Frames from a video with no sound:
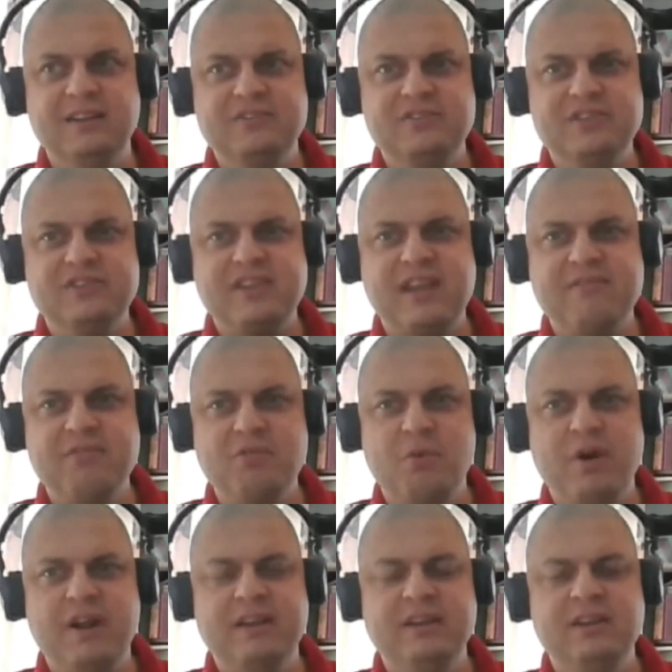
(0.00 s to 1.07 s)
just
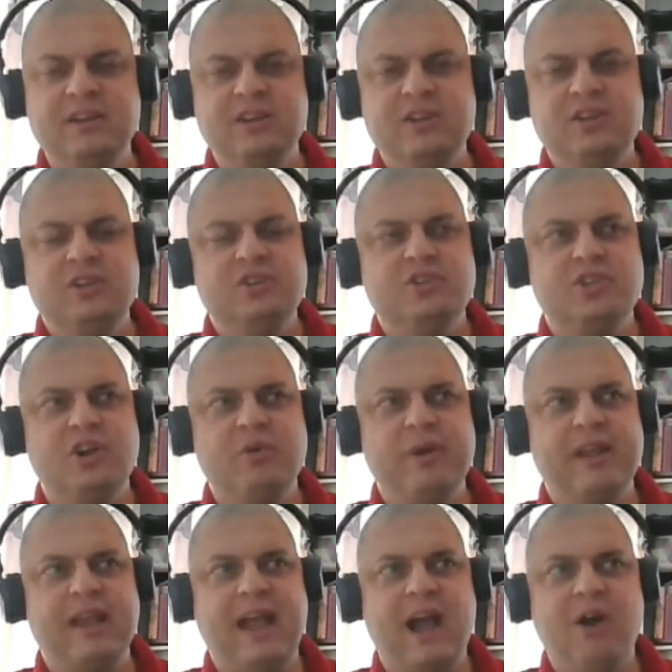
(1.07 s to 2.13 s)
everyone
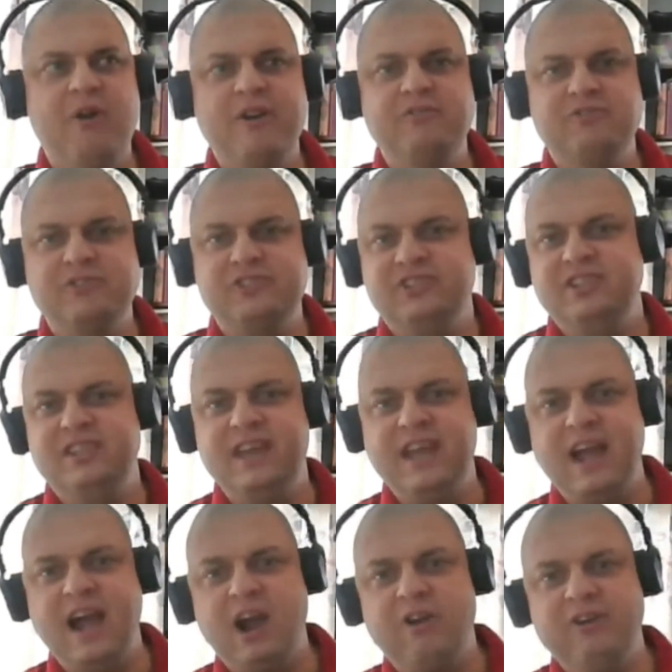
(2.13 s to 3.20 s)
showing how interested
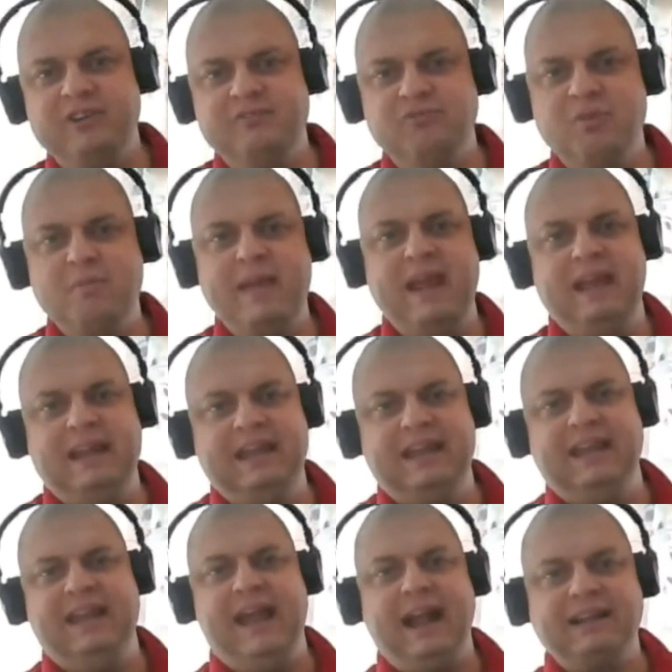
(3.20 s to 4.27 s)
they are in remaining
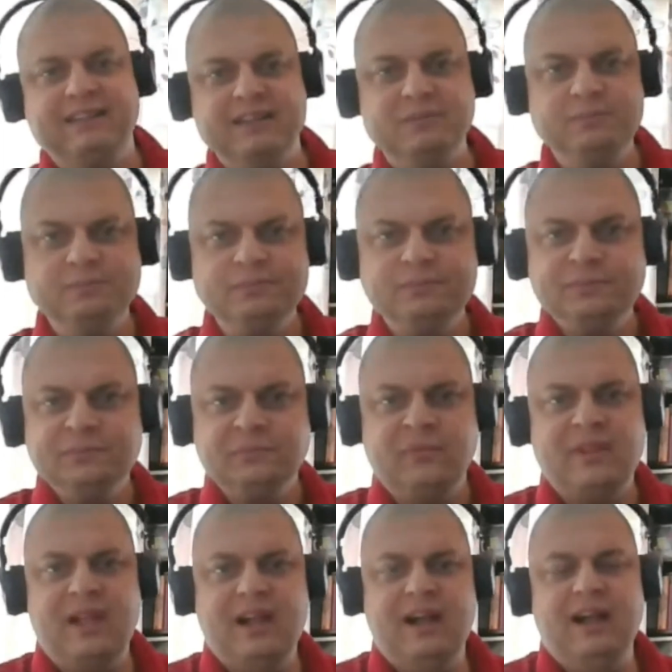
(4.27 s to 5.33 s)
connected
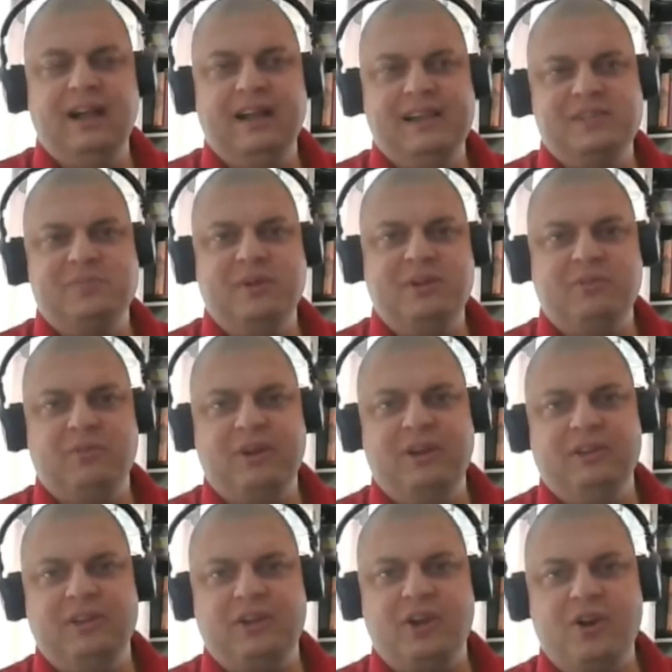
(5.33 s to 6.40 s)
has been a
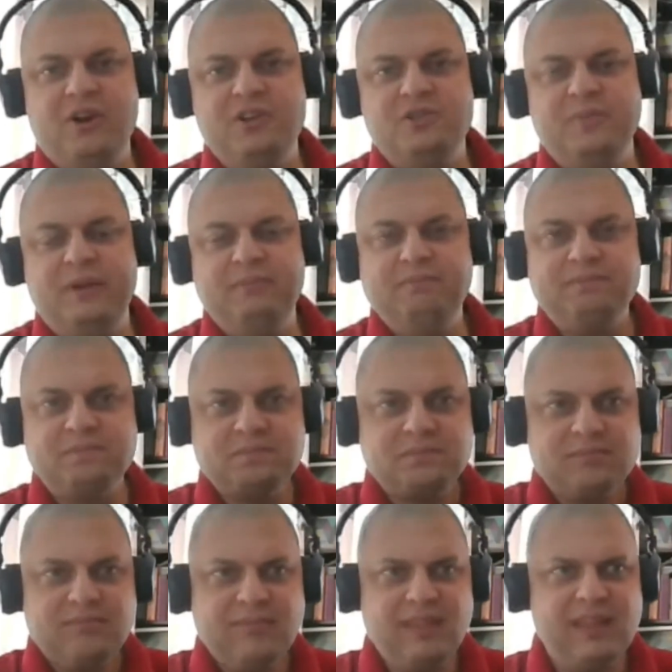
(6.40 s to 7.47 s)
real encouragement.
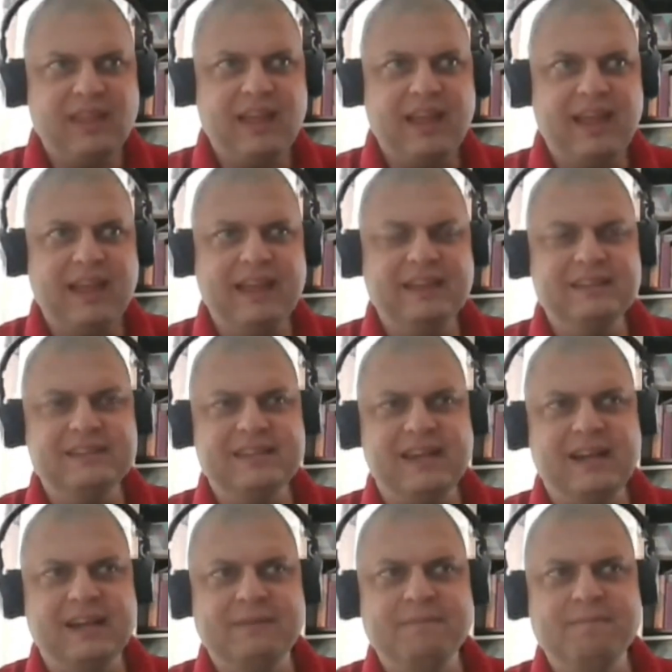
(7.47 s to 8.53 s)

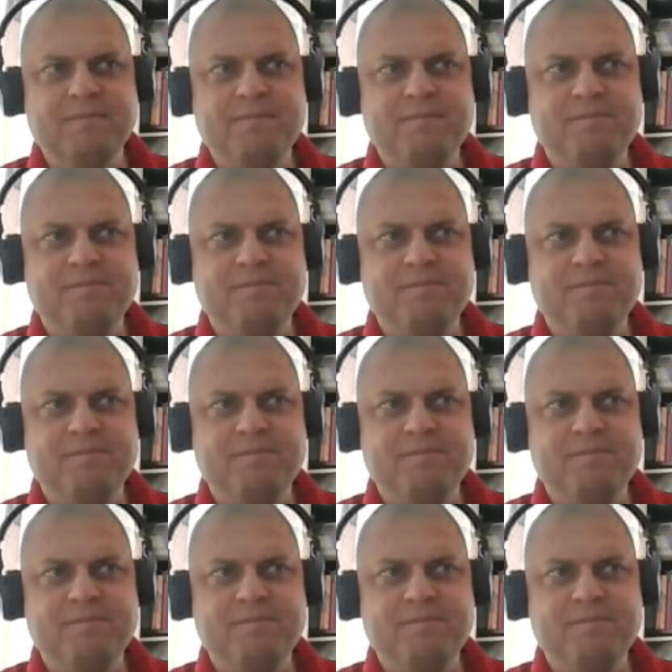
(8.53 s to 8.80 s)
And